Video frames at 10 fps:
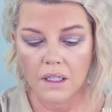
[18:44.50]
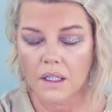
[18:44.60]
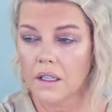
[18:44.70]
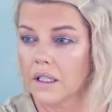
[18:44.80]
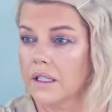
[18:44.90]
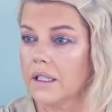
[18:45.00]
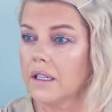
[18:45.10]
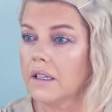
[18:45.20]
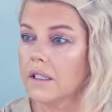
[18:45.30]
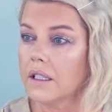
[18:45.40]
Now I can see
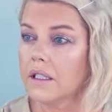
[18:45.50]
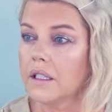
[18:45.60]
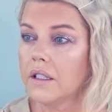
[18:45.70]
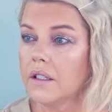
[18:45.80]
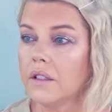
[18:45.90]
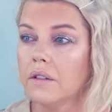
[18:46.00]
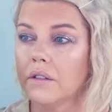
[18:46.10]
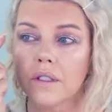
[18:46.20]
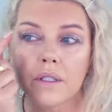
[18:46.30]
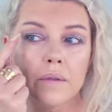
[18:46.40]
as I continue to
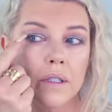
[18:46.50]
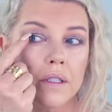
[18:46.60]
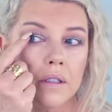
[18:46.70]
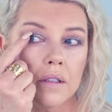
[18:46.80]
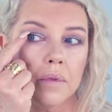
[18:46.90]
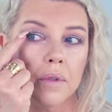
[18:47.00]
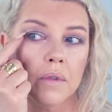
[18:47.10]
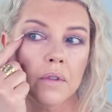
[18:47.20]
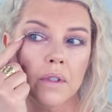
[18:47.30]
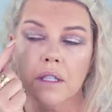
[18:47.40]
look, this one is a little bit
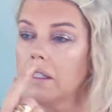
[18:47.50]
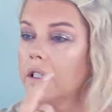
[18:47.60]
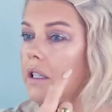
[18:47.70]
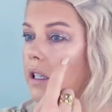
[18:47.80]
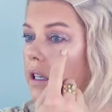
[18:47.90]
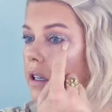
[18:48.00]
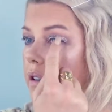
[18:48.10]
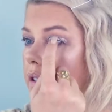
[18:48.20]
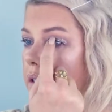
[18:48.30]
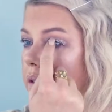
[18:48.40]
more rounded here
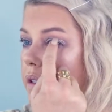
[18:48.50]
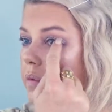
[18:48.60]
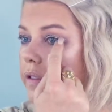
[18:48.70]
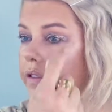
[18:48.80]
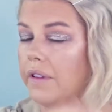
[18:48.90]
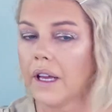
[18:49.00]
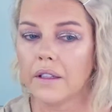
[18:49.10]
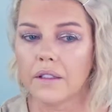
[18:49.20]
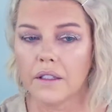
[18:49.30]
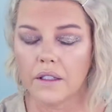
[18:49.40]
and this one's a bit
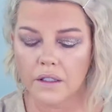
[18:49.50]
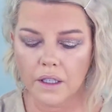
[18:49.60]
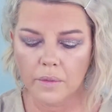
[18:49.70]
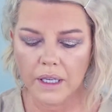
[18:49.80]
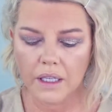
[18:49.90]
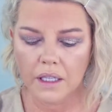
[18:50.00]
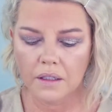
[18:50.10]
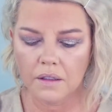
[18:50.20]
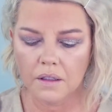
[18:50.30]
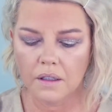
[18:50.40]
flat. So you've got to go back
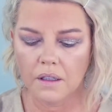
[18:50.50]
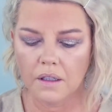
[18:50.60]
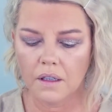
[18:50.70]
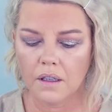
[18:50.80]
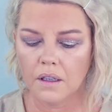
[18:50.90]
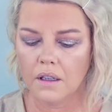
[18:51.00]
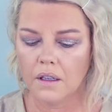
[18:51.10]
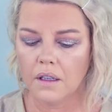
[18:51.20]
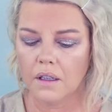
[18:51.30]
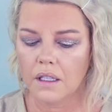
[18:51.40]
in,
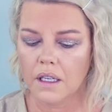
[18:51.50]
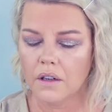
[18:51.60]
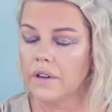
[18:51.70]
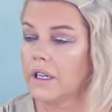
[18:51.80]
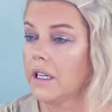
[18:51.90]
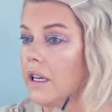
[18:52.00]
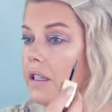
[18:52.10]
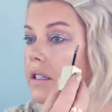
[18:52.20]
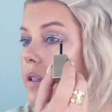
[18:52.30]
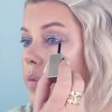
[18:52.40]
take off any
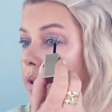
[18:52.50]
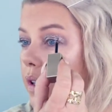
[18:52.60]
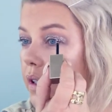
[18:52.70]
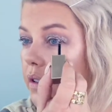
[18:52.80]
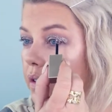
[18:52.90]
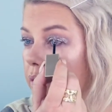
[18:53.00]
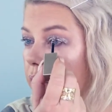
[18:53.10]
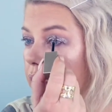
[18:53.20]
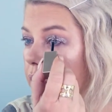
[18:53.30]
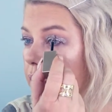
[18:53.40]
excess product and
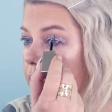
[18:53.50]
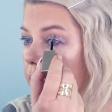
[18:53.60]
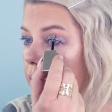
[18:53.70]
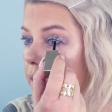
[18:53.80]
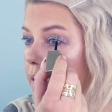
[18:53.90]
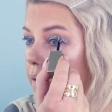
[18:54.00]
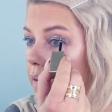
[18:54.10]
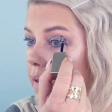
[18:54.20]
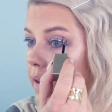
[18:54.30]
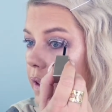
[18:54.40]
make sure you've got
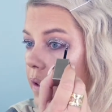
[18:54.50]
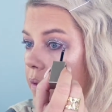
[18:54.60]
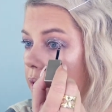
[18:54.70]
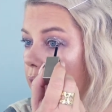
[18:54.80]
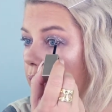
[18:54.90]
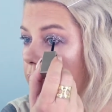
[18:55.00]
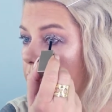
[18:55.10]
them the same shape.